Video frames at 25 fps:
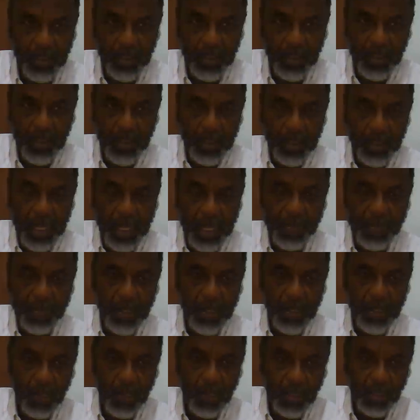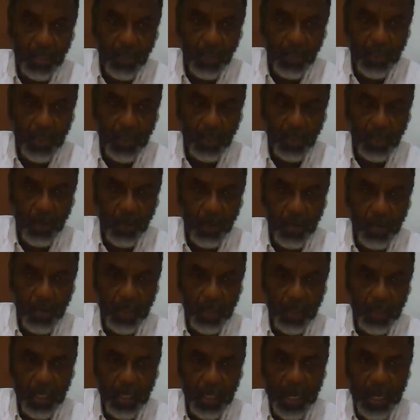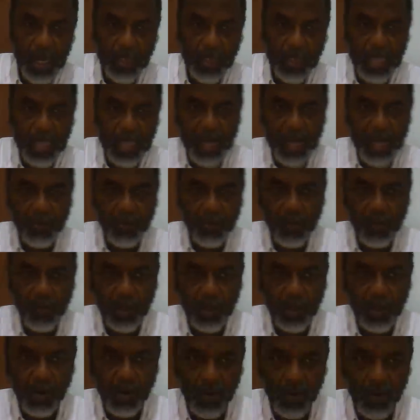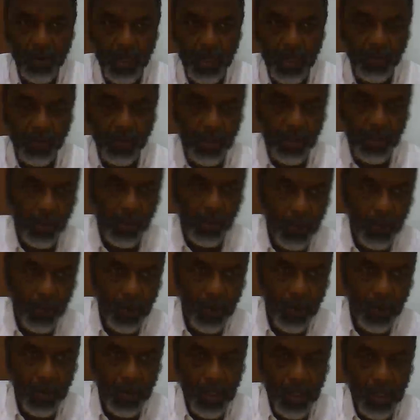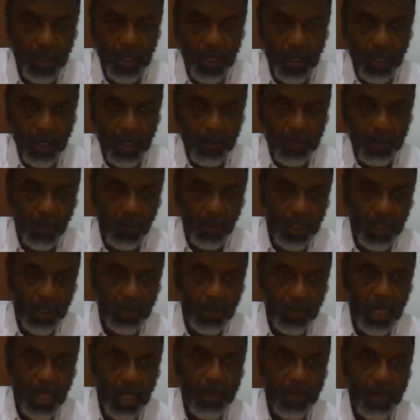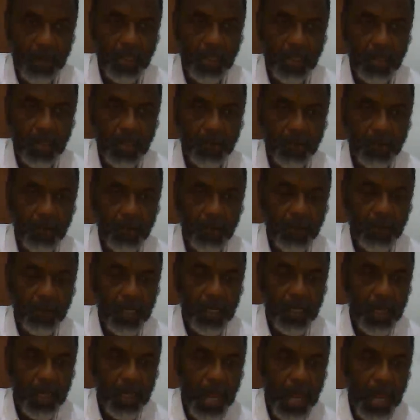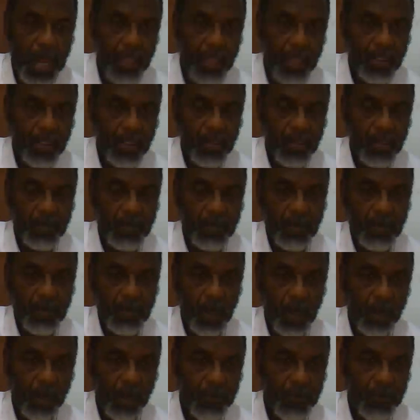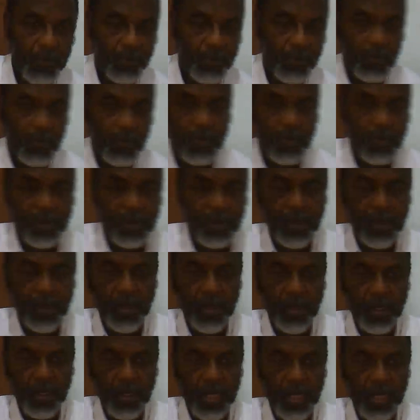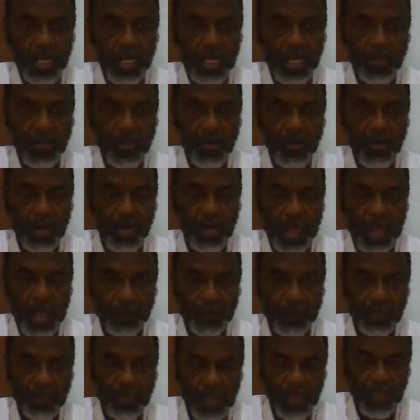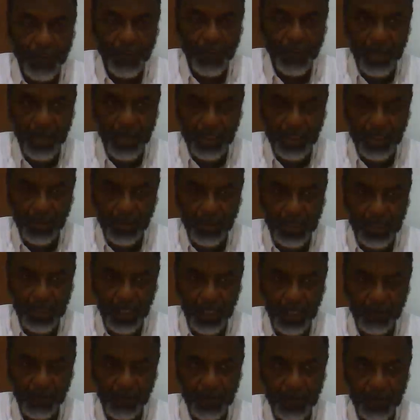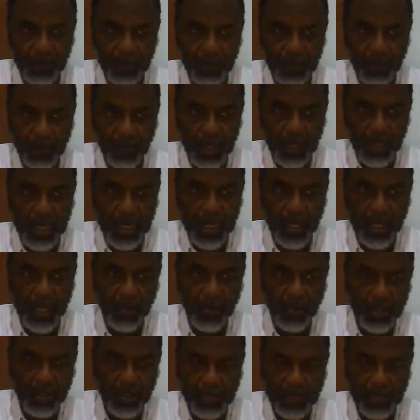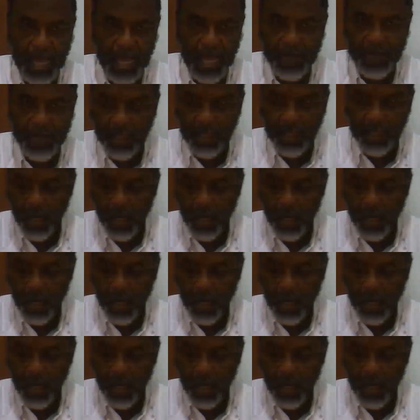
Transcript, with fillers: not to be hooked up with the world. And a lot of times we want to hold on to the world. But once you come into the truth and the knowledge of the truth, then you're going to have to separate yourself. And I know sometimes that's hard